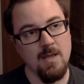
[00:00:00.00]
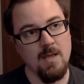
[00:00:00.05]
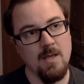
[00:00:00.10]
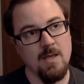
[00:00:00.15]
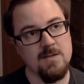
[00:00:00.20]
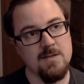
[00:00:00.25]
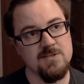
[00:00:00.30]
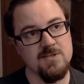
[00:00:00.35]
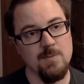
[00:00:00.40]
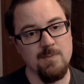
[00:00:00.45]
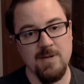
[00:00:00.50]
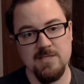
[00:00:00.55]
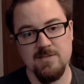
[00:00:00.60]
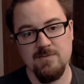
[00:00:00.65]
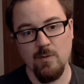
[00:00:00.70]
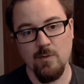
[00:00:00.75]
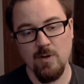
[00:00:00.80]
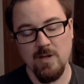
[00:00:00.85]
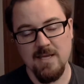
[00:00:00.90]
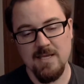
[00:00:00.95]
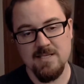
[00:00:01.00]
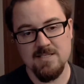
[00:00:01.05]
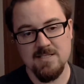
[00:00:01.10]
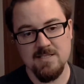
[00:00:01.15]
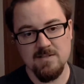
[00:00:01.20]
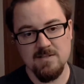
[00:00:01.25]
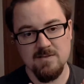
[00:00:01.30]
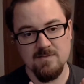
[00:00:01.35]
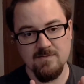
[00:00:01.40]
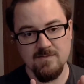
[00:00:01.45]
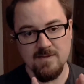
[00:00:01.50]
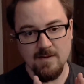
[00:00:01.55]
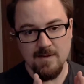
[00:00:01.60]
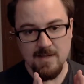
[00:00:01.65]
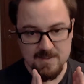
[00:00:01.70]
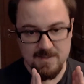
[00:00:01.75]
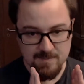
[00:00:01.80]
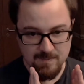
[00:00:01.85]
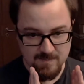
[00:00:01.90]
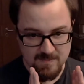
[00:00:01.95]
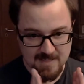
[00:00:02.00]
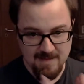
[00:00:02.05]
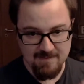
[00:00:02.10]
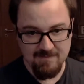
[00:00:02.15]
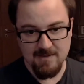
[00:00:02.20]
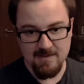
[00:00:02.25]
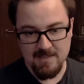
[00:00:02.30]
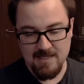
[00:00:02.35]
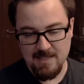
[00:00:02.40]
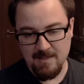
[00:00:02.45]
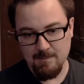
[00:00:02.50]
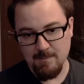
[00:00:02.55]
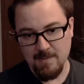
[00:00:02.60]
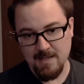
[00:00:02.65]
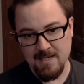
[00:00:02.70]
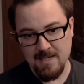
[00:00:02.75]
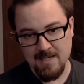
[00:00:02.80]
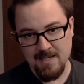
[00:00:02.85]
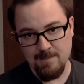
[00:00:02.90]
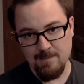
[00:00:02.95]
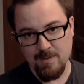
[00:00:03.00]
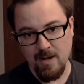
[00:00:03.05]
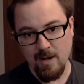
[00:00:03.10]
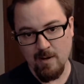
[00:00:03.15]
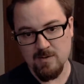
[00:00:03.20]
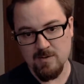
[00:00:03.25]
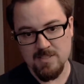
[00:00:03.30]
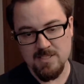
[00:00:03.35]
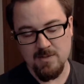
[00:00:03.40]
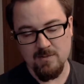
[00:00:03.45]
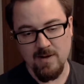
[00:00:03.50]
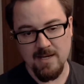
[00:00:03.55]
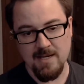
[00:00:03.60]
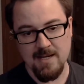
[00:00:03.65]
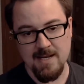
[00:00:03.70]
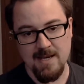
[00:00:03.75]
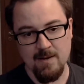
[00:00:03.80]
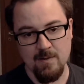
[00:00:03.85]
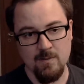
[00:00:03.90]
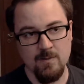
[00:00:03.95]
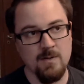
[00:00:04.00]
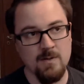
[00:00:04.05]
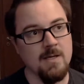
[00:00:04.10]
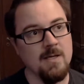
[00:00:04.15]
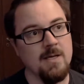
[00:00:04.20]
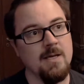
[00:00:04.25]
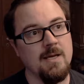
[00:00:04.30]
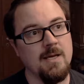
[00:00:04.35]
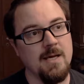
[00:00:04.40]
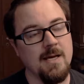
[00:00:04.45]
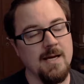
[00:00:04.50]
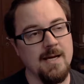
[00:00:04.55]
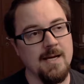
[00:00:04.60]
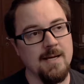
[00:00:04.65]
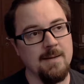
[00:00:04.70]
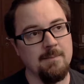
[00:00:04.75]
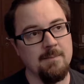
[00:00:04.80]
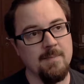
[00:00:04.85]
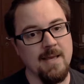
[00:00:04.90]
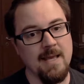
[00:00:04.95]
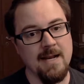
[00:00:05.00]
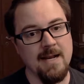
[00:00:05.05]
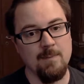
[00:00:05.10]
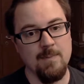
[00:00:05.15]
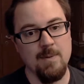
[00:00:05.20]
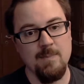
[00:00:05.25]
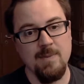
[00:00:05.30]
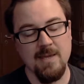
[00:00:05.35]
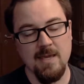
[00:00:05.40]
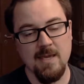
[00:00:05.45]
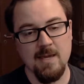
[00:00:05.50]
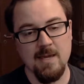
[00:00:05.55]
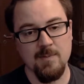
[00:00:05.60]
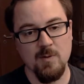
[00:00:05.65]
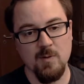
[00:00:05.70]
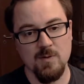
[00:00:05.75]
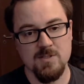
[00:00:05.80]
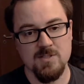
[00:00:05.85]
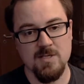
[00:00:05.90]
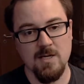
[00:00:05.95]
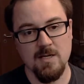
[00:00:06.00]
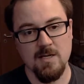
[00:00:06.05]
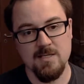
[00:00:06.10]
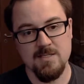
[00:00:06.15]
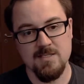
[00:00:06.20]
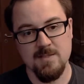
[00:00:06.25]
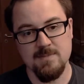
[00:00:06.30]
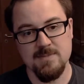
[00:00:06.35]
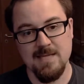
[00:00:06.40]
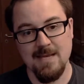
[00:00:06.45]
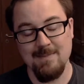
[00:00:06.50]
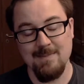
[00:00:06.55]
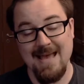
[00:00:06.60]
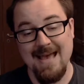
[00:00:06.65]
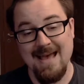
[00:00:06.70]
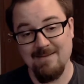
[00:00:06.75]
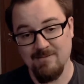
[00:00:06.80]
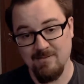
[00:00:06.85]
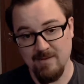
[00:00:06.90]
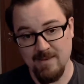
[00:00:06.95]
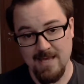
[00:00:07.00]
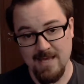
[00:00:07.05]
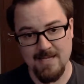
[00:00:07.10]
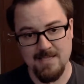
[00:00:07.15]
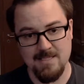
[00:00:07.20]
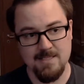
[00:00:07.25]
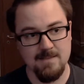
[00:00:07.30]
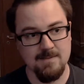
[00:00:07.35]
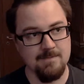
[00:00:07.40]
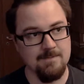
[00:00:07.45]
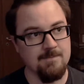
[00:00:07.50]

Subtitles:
So Pitchfork is definitely my priority right now, and I'll be picking up Nord Saga sometime after that.